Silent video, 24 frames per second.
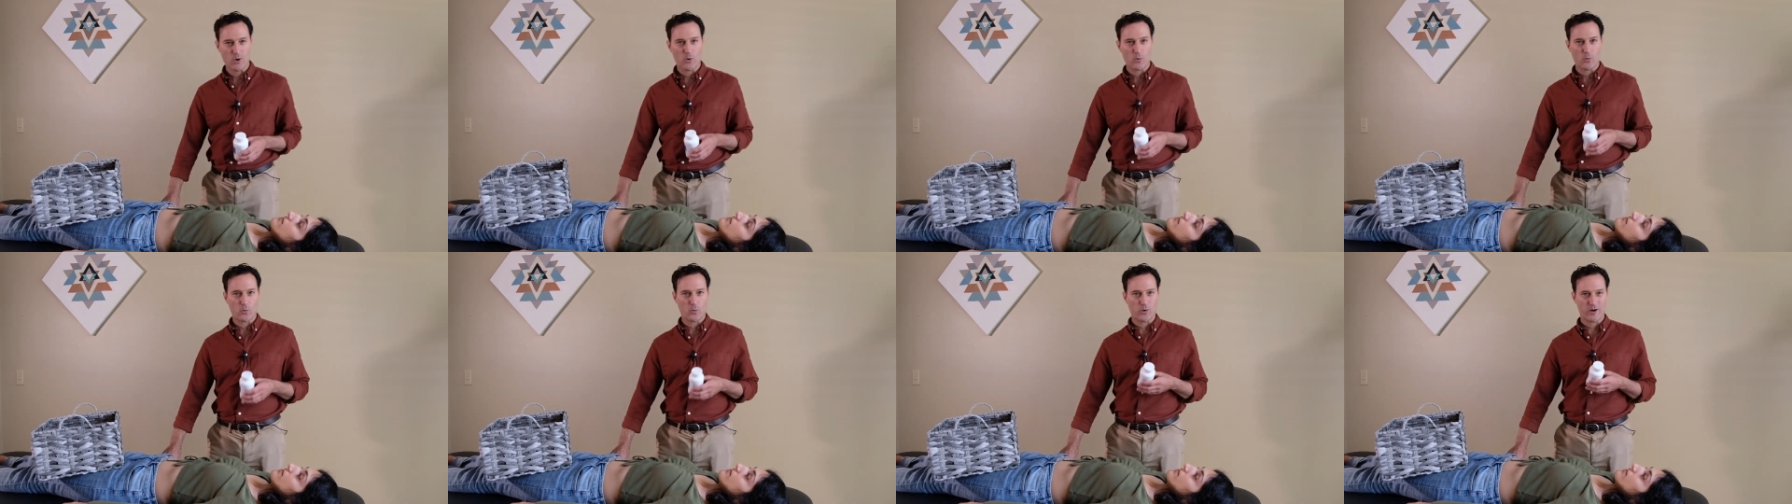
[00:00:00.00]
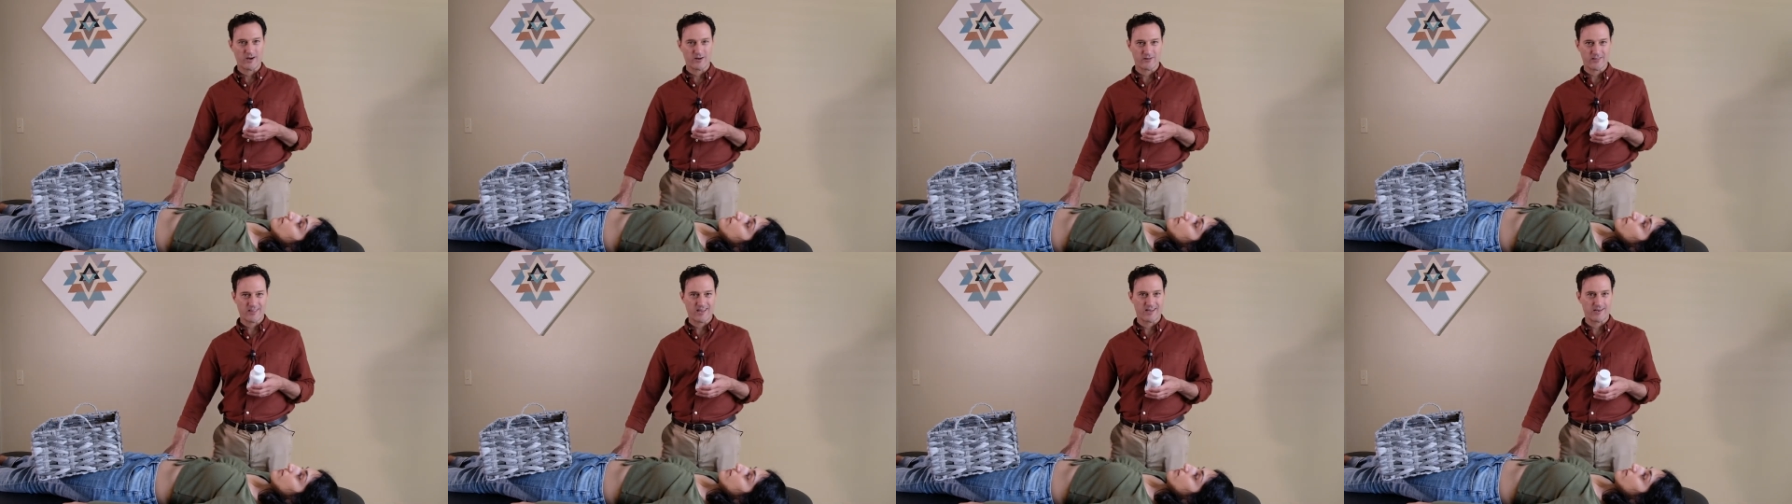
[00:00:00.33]

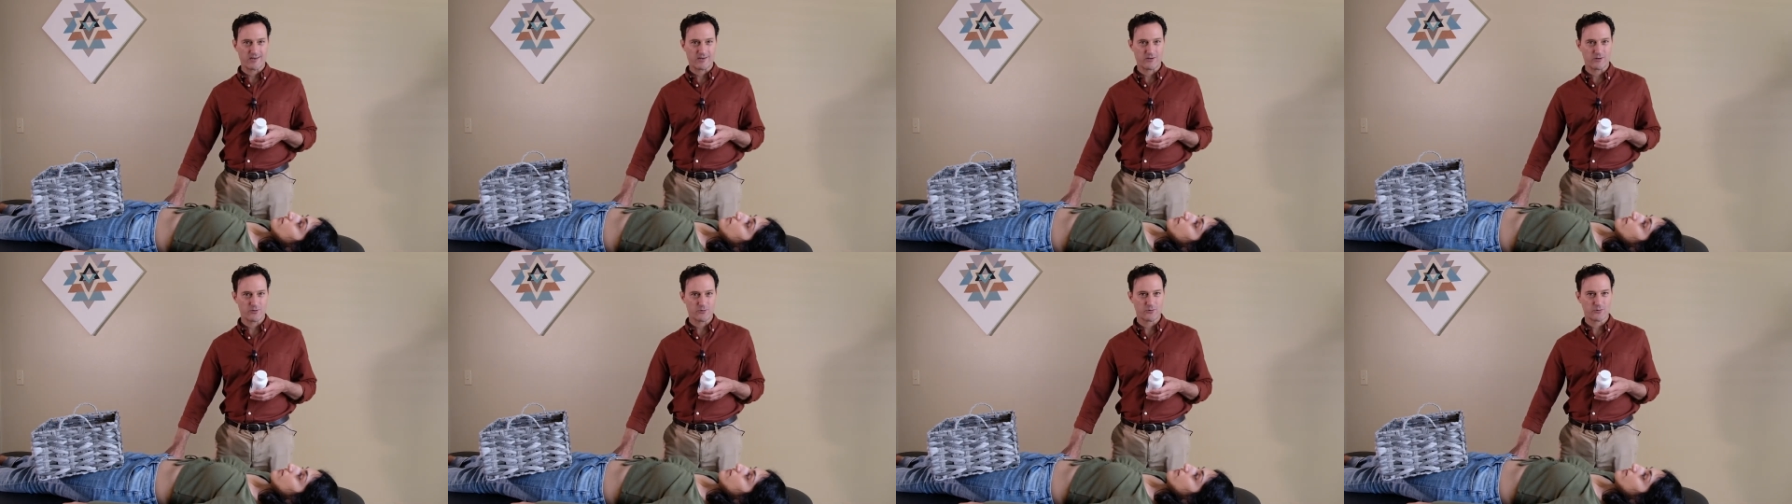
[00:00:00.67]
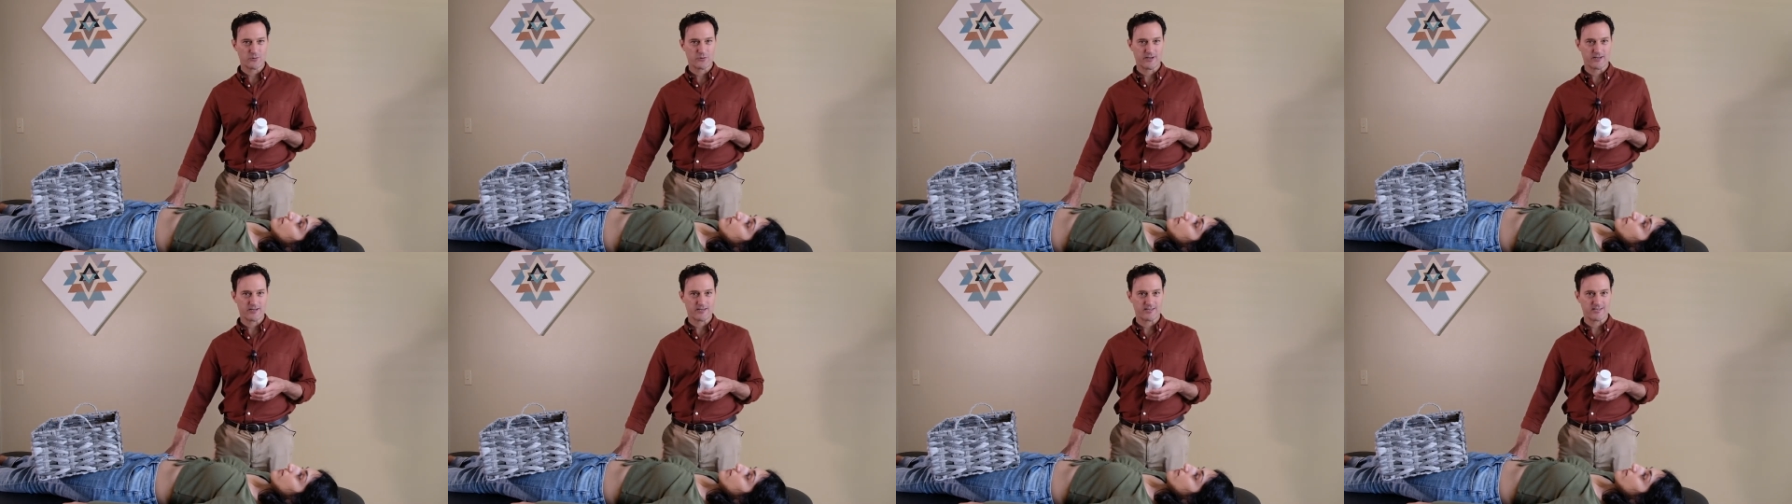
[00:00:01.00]
where that
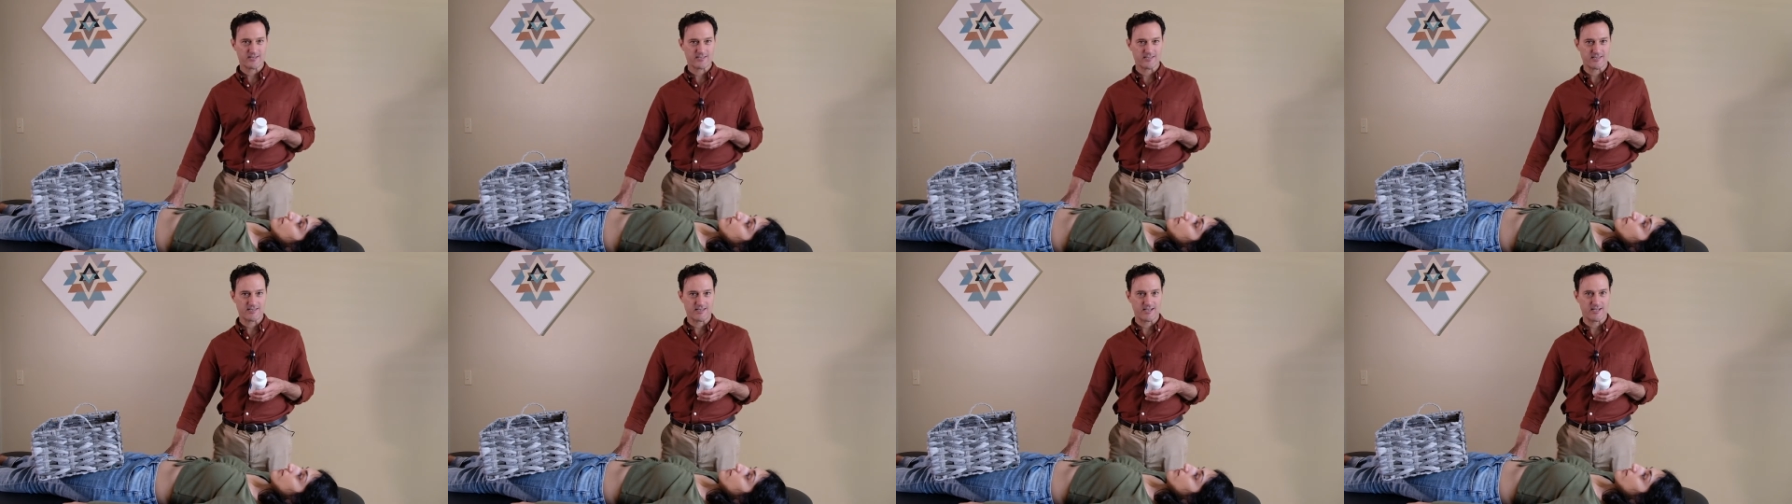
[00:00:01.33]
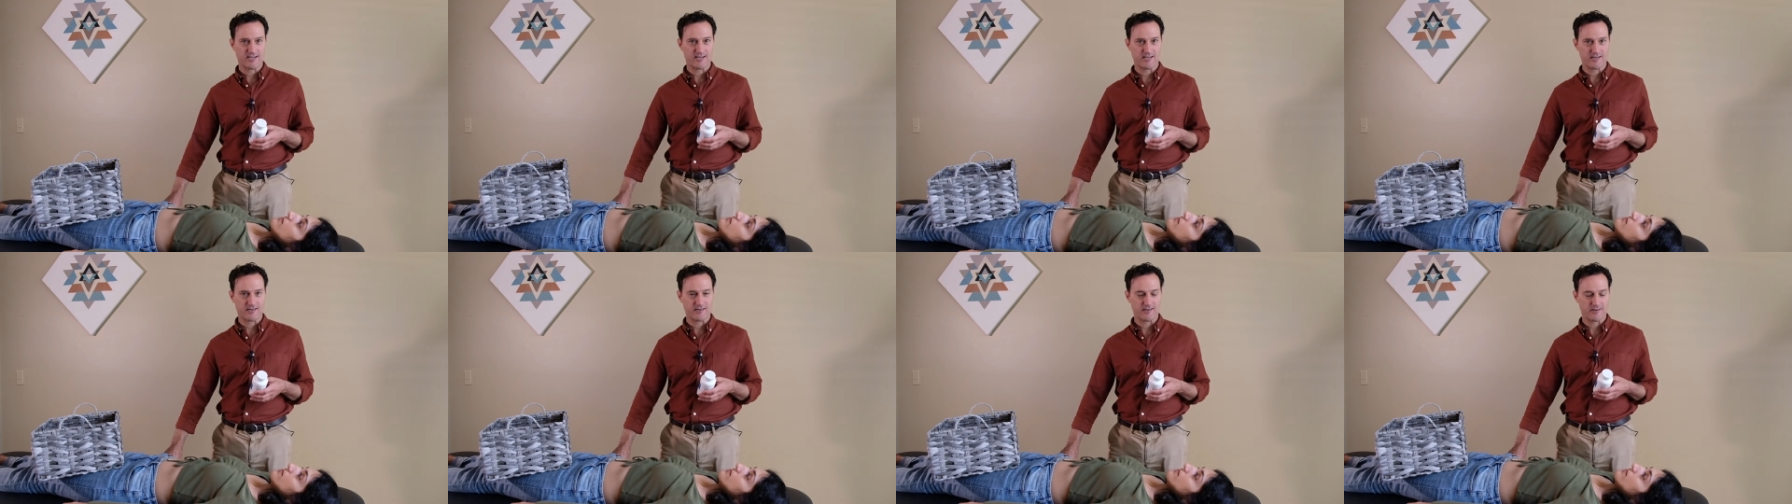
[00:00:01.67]
nutrient is
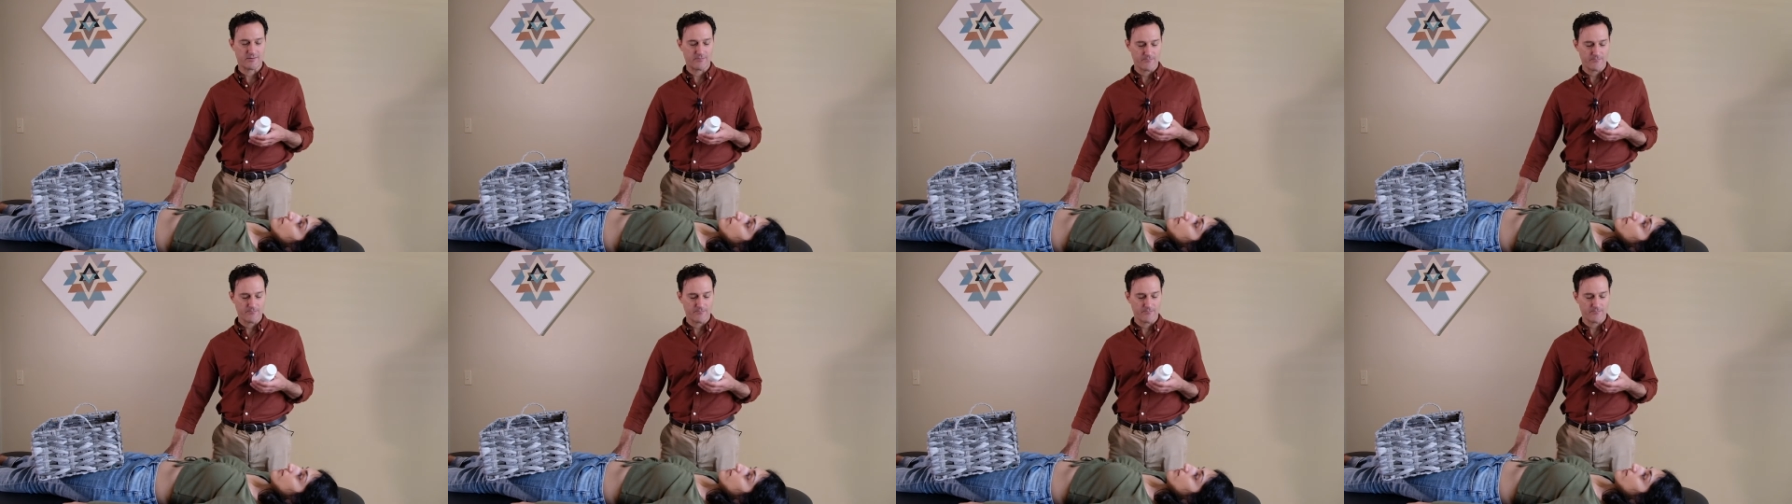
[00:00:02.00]
needed,